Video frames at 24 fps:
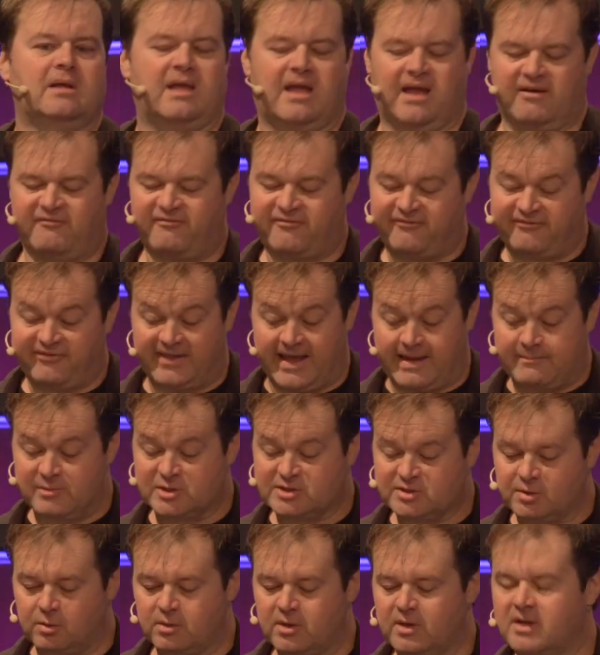
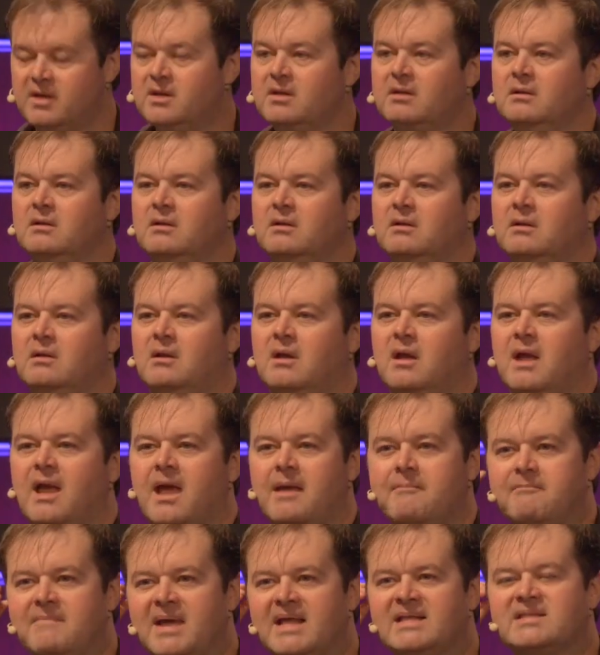inflammatory,
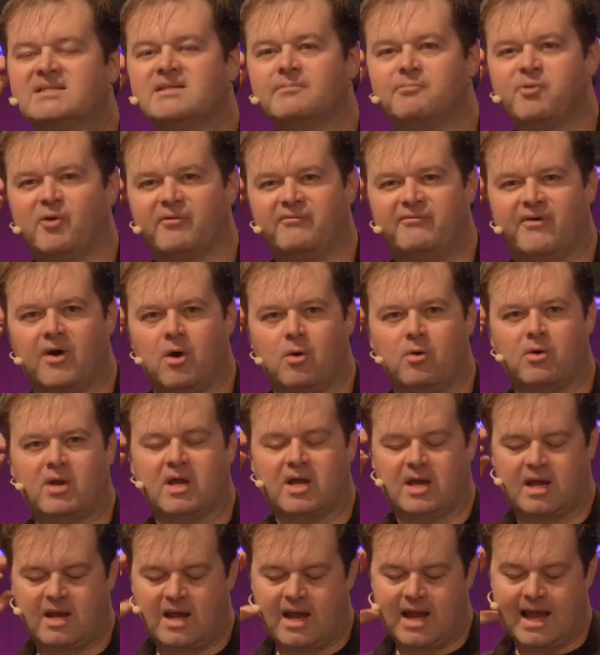and meant to provoke
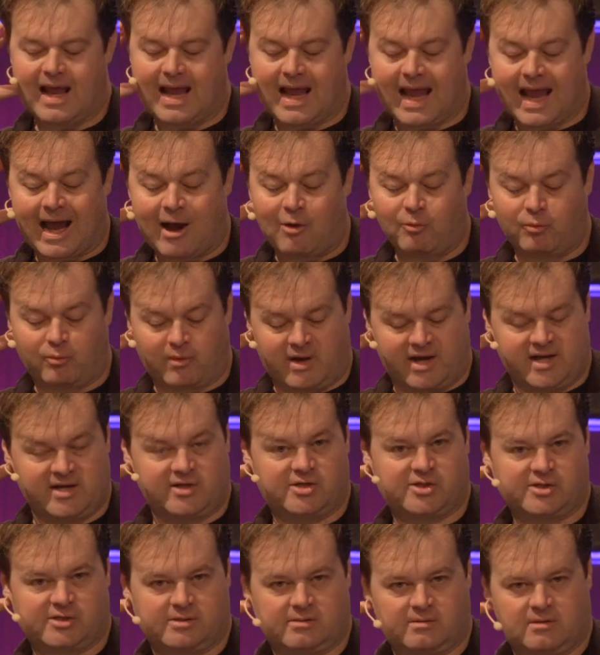
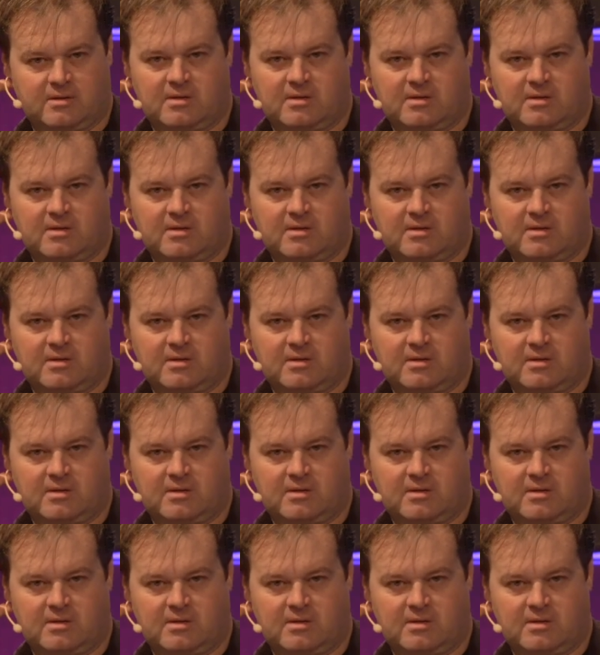outrage.